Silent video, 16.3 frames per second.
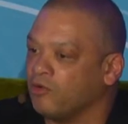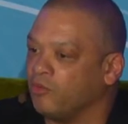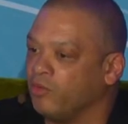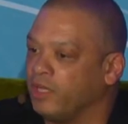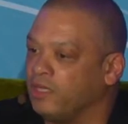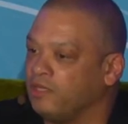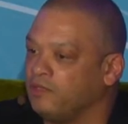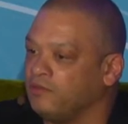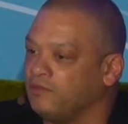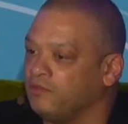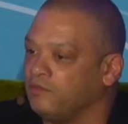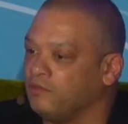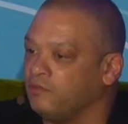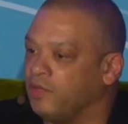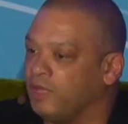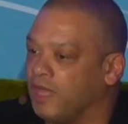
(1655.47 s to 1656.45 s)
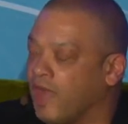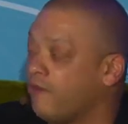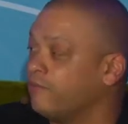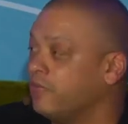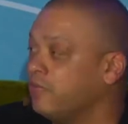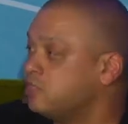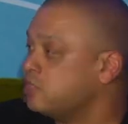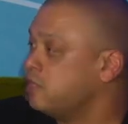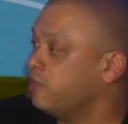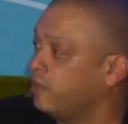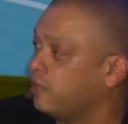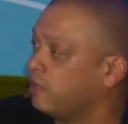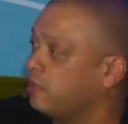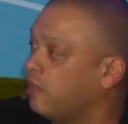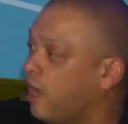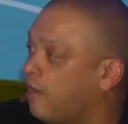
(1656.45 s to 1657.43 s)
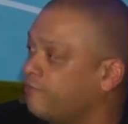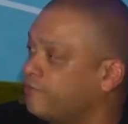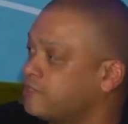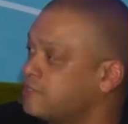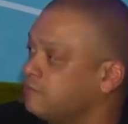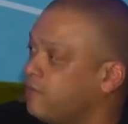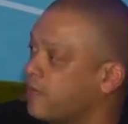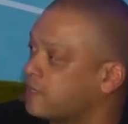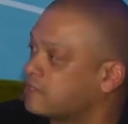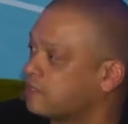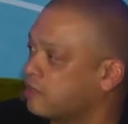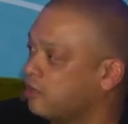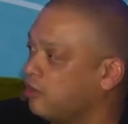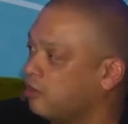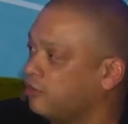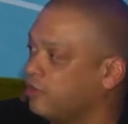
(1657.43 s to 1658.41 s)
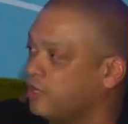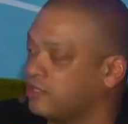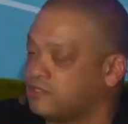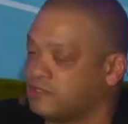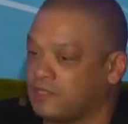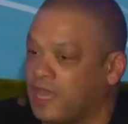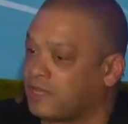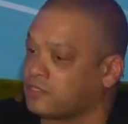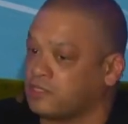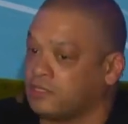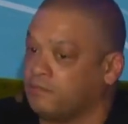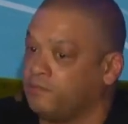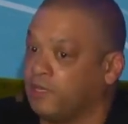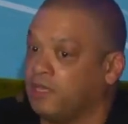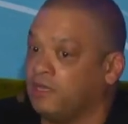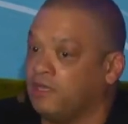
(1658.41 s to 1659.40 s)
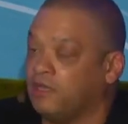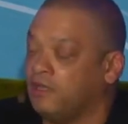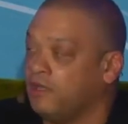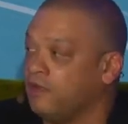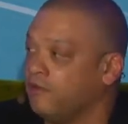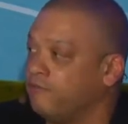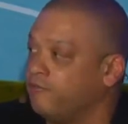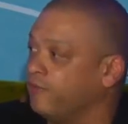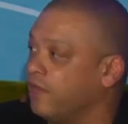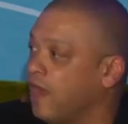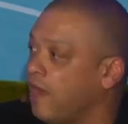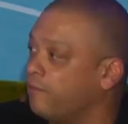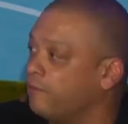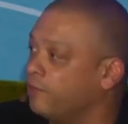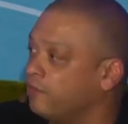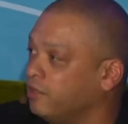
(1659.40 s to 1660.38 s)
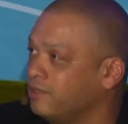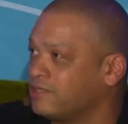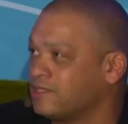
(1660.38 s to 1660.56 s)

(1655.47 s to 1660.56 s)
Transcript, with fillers: we, we have an engineering office in Mexico that's actually been phenomenal.